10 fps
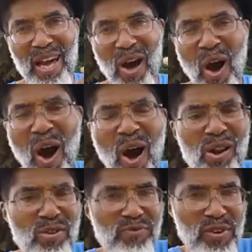
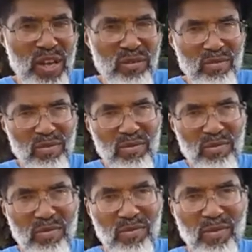All of it
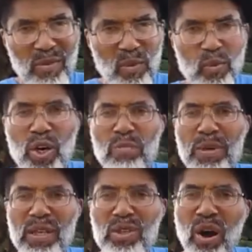will
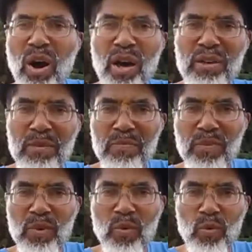be taught
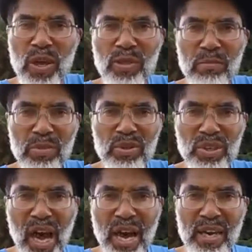when the
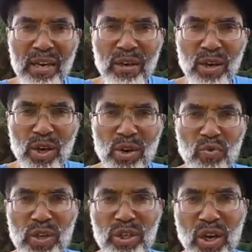Messiah
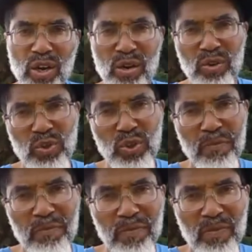returns.
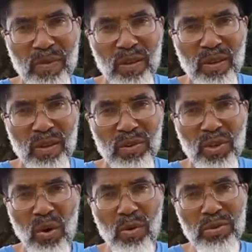And
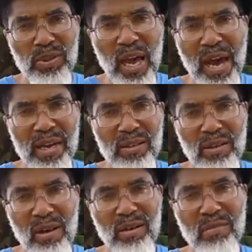so when Messiah is
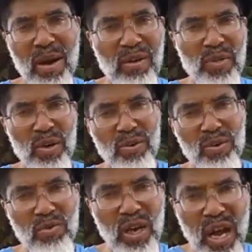talking about those
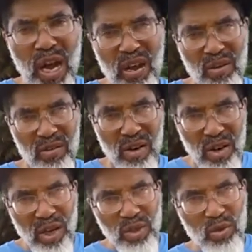who hear
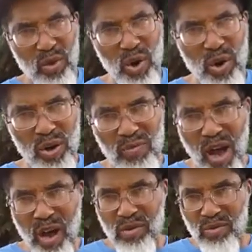the word of
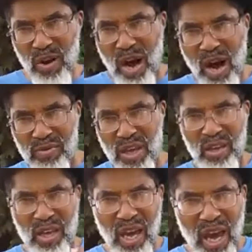Yahuwah,
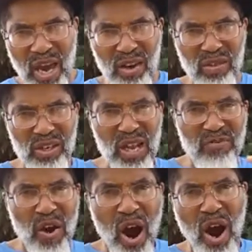that hear the
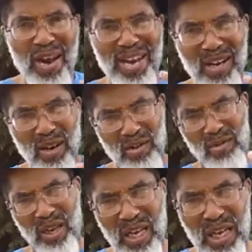Devar
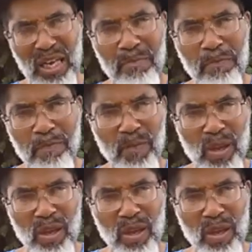Elohim,